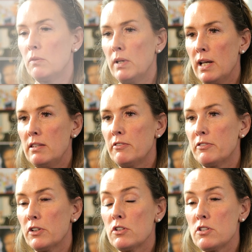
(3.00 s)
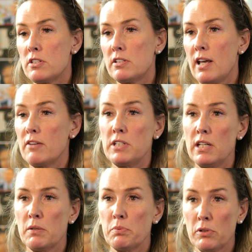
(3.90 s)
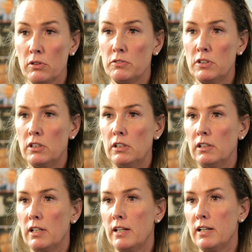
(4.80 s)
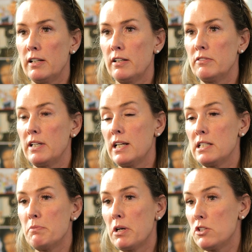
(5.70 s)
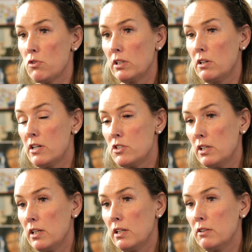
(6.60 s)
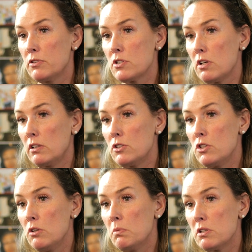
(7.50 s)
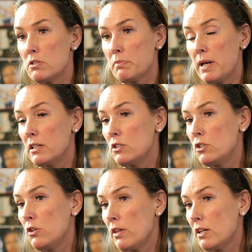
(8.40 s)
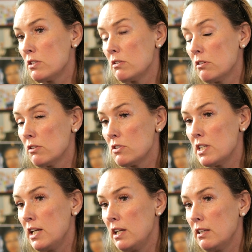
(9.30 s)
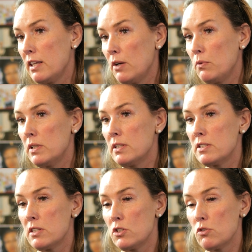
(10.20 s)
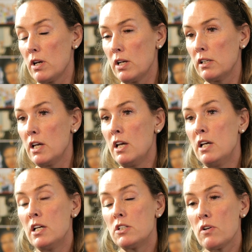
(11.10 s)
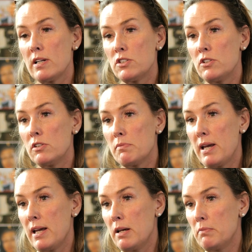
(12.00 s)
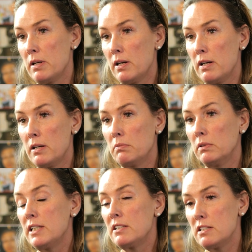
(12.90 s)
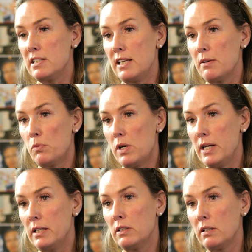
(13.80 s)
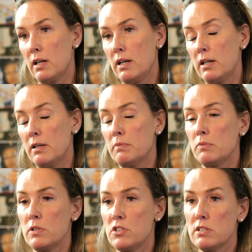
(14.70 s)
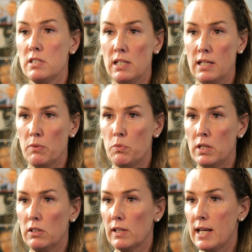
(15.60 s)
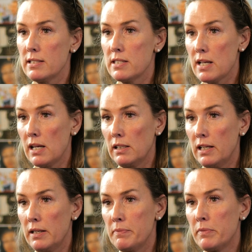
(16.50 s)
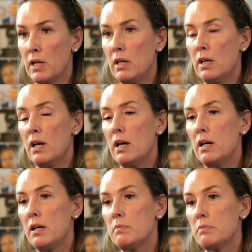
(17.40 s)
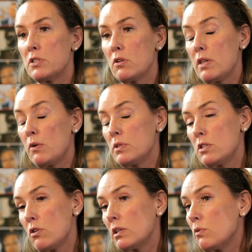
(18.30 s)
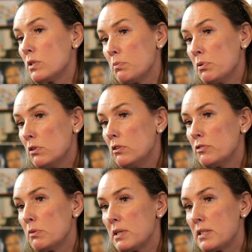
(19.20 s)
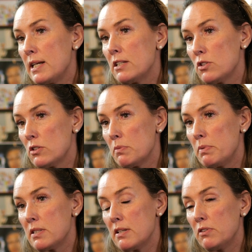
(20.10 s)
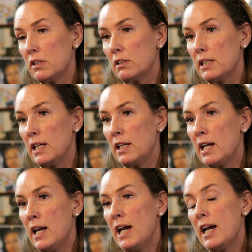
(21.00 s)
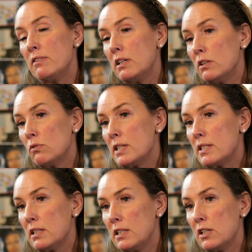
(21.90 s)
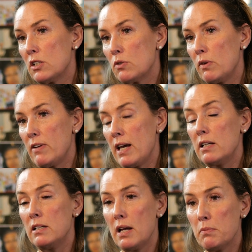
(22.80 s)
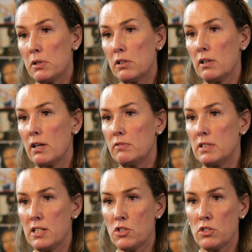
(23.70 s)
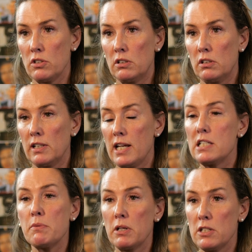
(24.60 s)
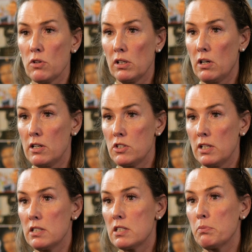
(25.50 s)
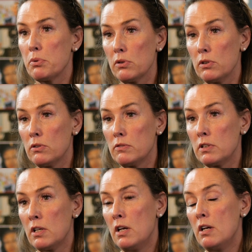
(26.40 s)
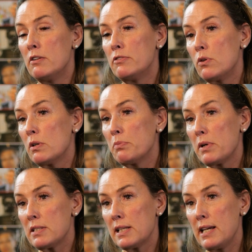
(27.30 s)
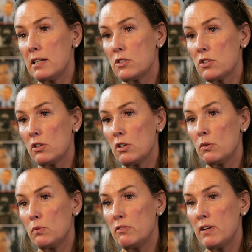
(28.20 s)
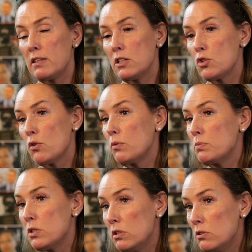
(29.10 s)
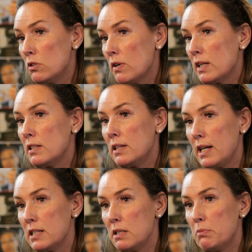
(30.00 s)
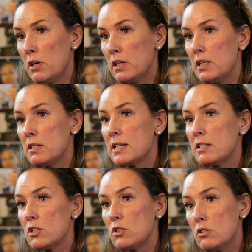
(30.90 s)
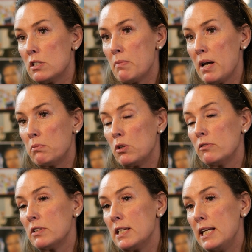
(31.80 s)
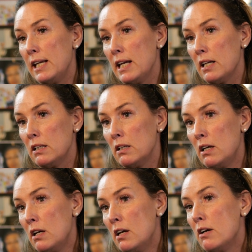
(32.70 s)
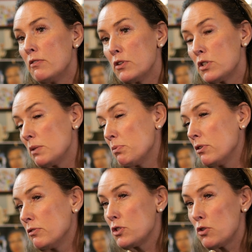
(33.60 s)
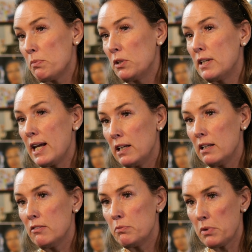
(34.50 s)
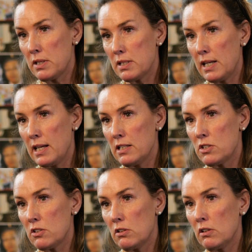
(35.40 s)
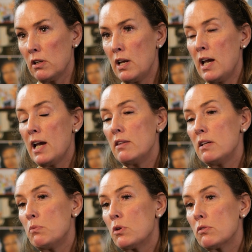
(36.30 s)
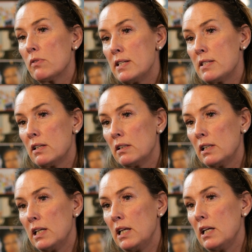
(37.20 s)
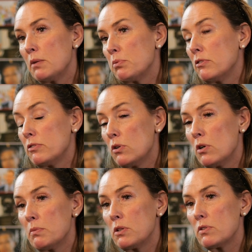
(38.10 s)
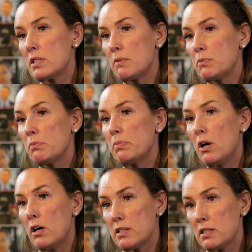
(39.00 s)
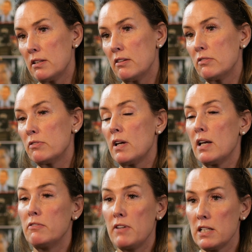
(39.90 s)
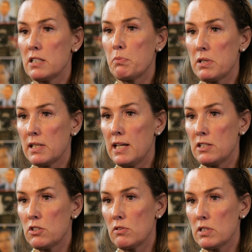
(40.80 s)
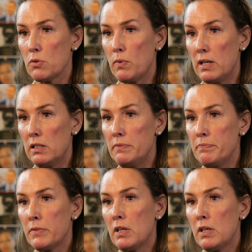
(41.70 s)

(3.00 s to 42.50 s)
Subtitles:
We had the first FDA approval of an antibody-drug conjugate for solid tumors back in 2013. That was the drug Trastuzumab linked to DM1, which is T-DM1 or Kadcyla. So that was a drug that was approved for breast cancer specifically. And then in recent years, we've had a number of additional antibody-drug conjugates approved for breast cancer. We've had the TROP2-directed antibodies, Sacituzumab, govetican, first approved for triple-negative breast cancer, and then more recently approved for hormone receptor-positive advanced breast cancer as well.